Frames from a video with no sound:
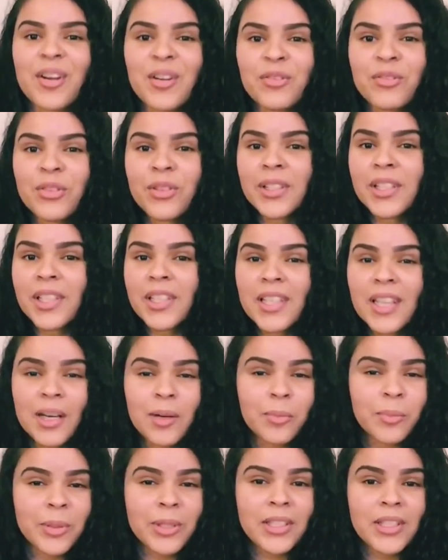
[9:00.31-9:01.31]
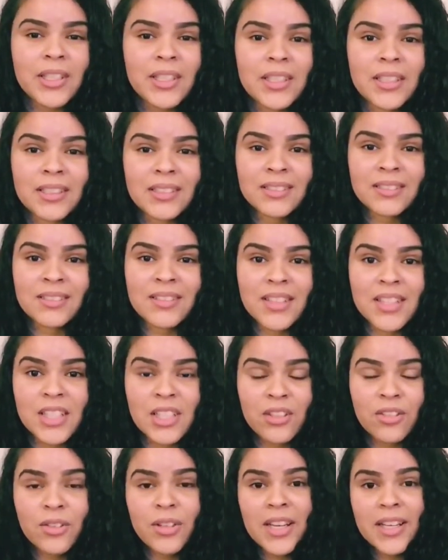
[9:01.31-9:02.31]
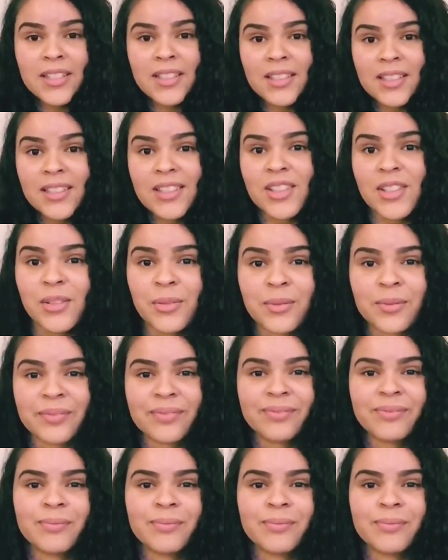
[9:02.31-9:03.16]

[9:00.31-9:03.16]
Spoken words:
hopefully I'll be seeing you guys again soon.